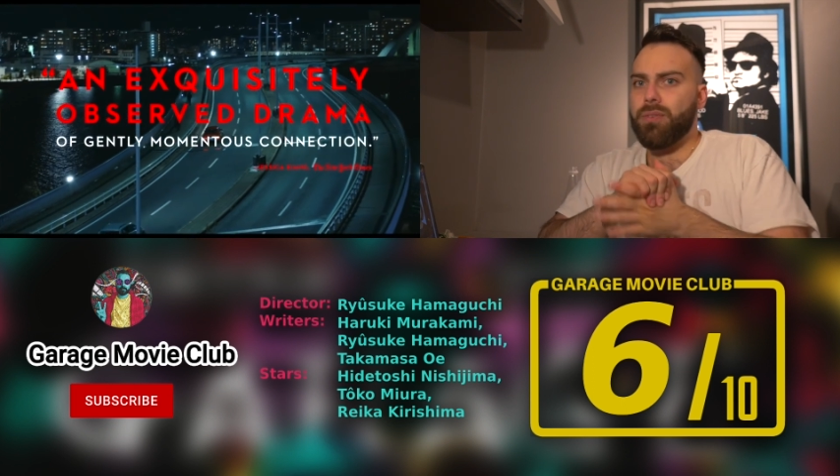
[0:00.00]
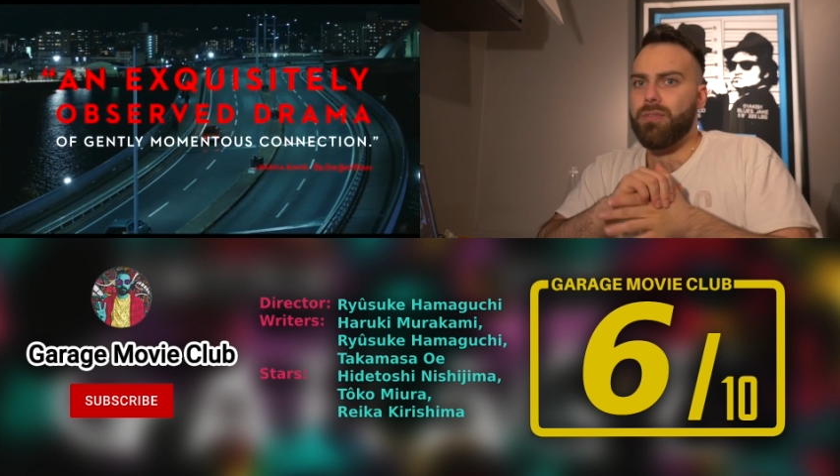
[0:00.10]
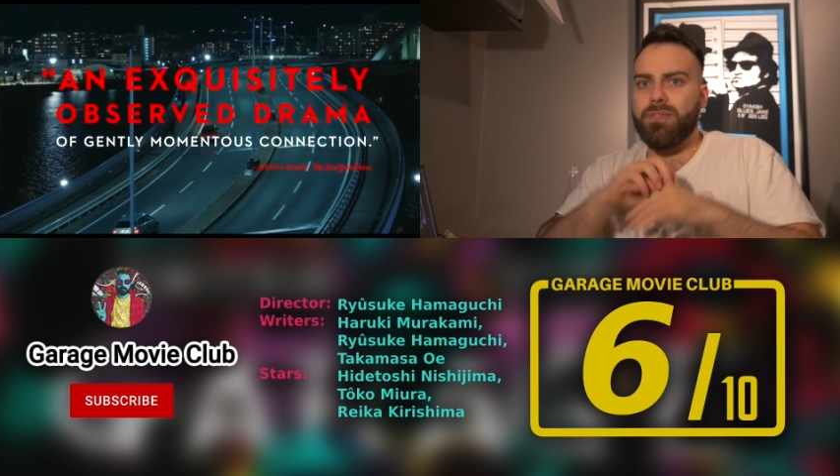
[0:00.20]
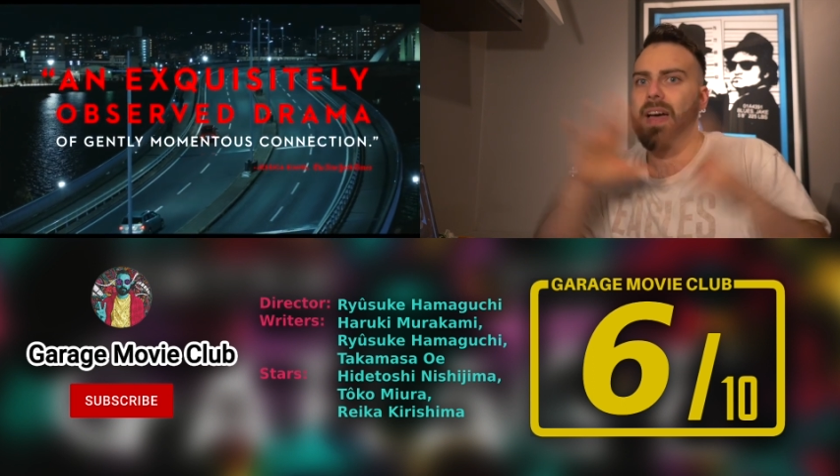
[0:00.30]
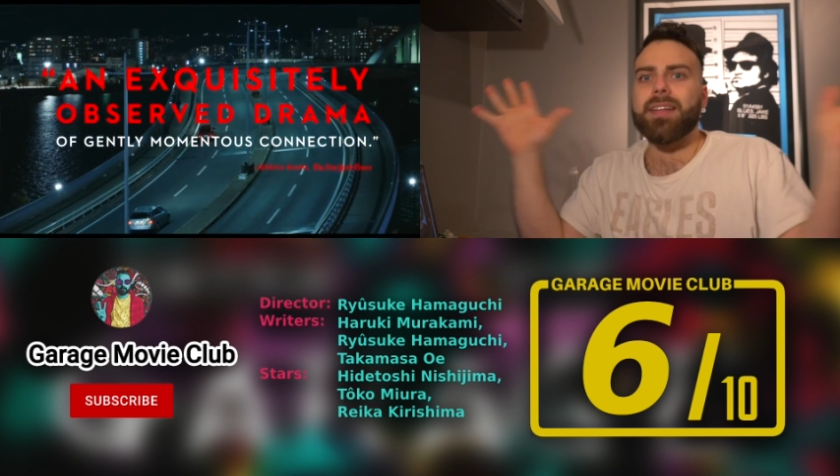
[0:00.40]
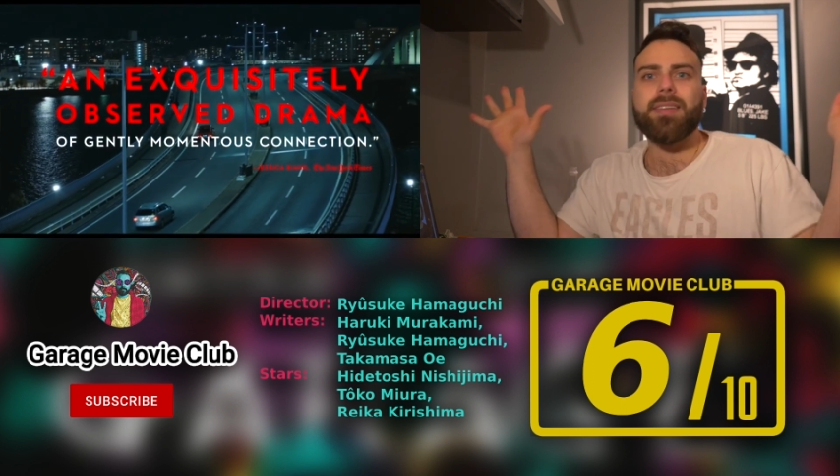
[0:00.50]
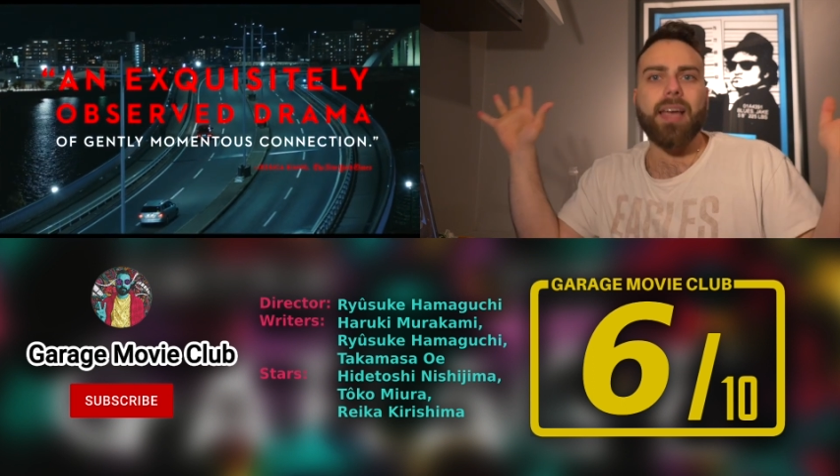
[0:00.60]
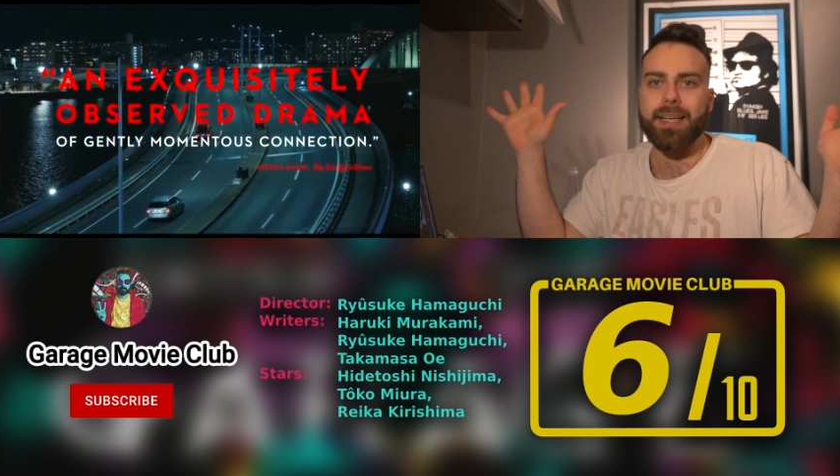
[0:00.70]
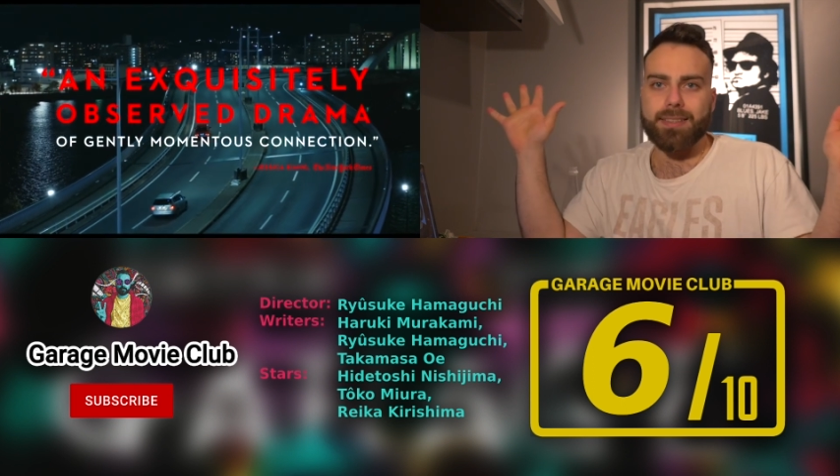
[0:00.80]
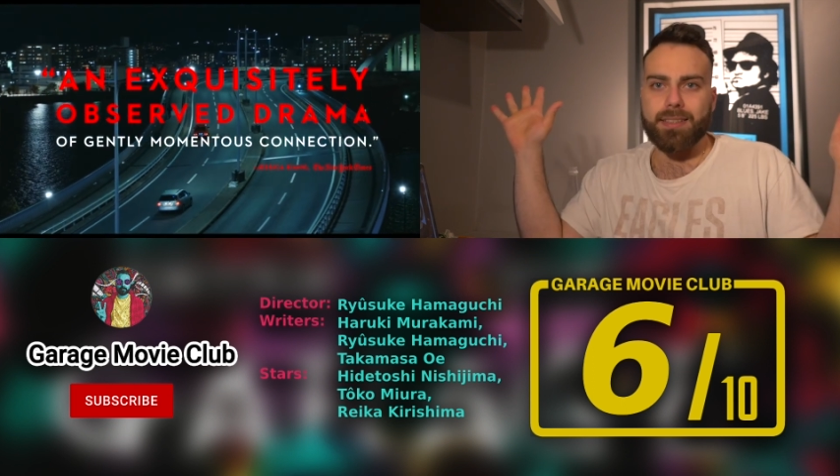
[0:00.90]

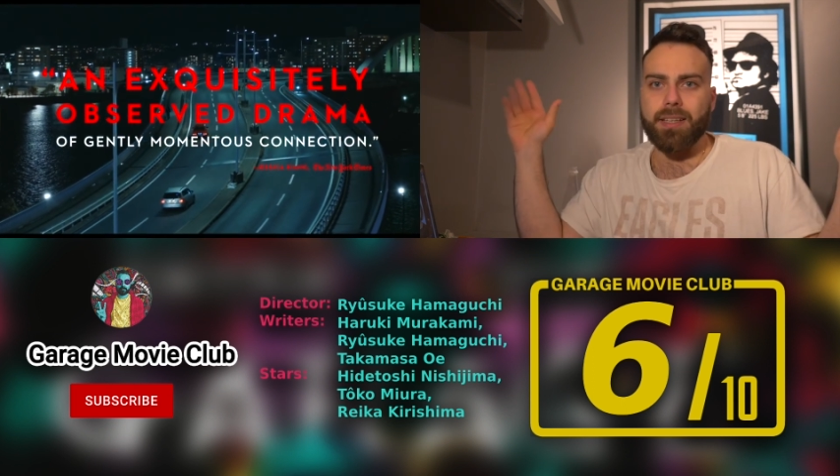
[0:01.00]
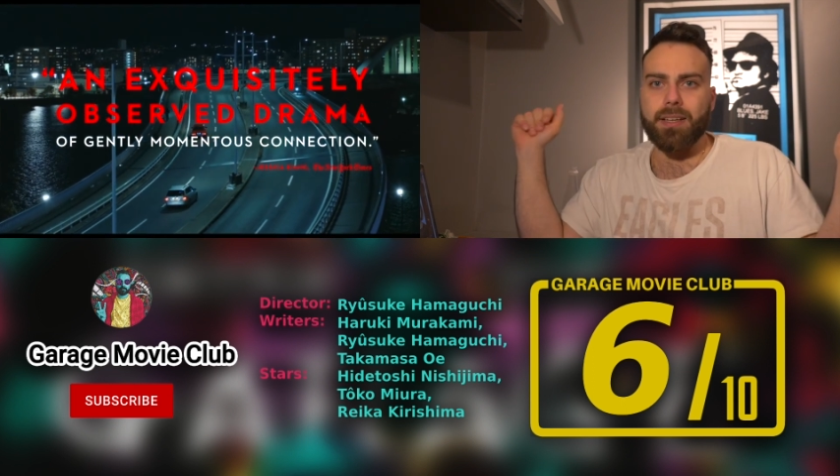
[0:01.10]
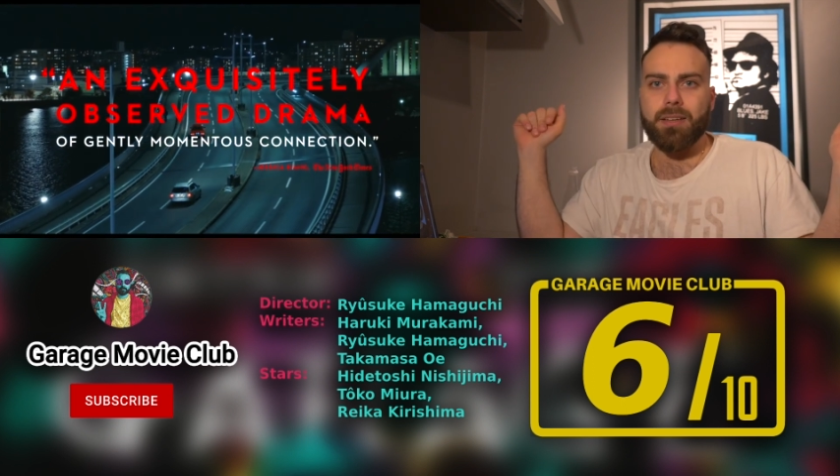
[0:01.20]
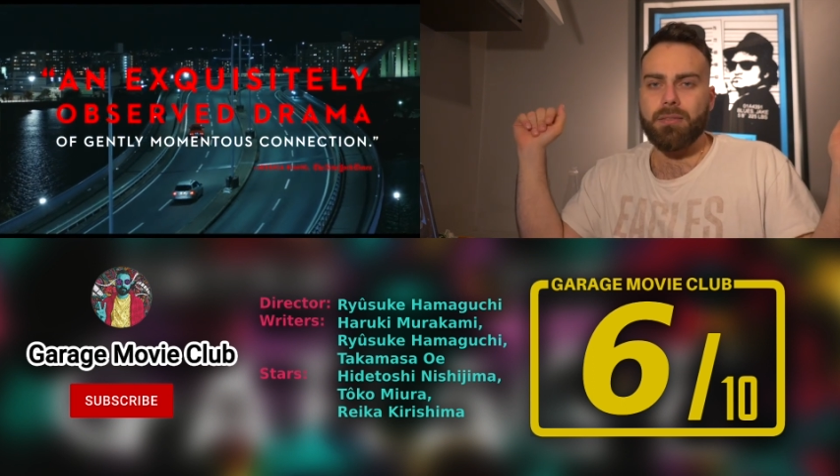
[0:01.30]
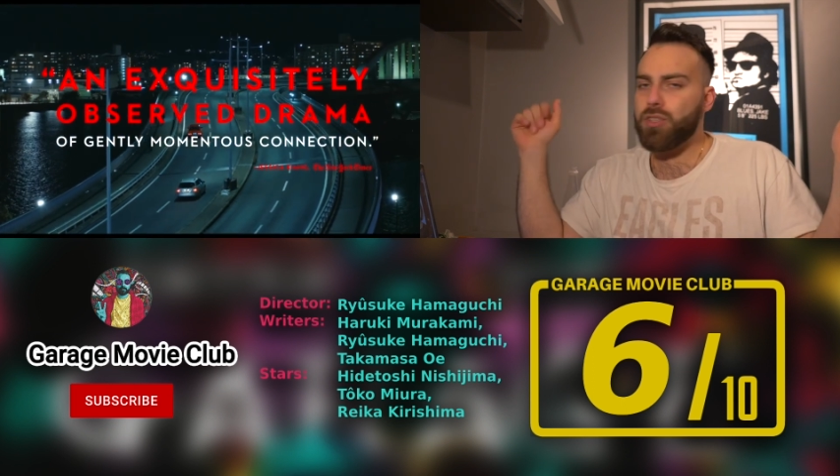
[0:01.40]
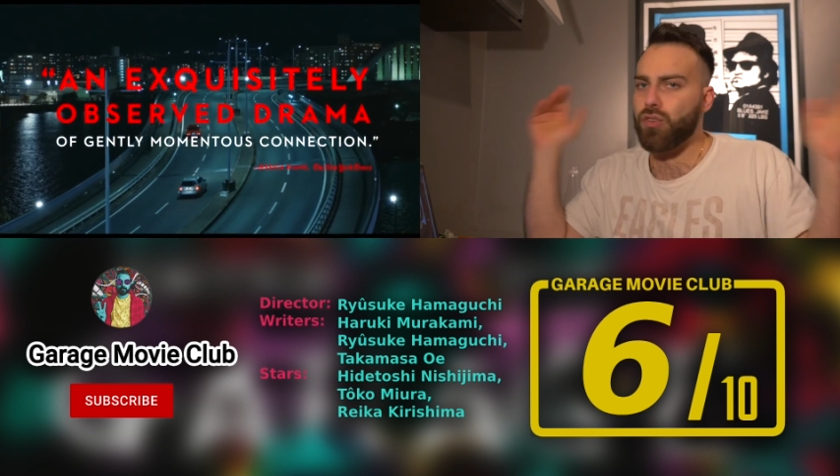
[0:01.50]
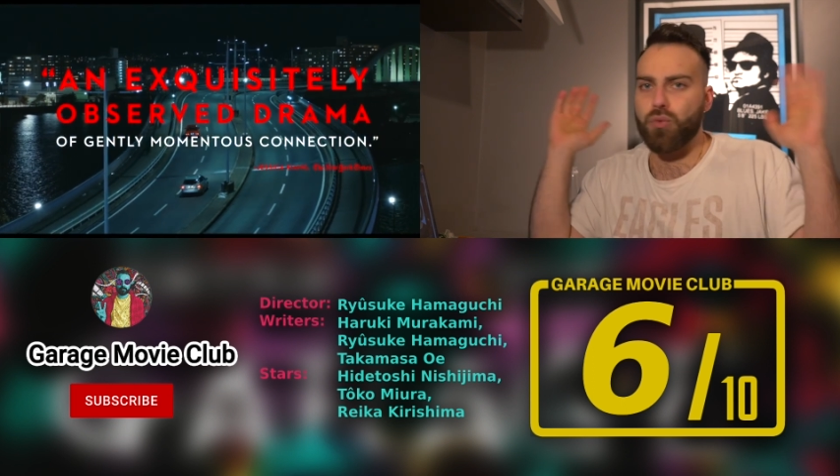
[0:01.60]
fantastic. Just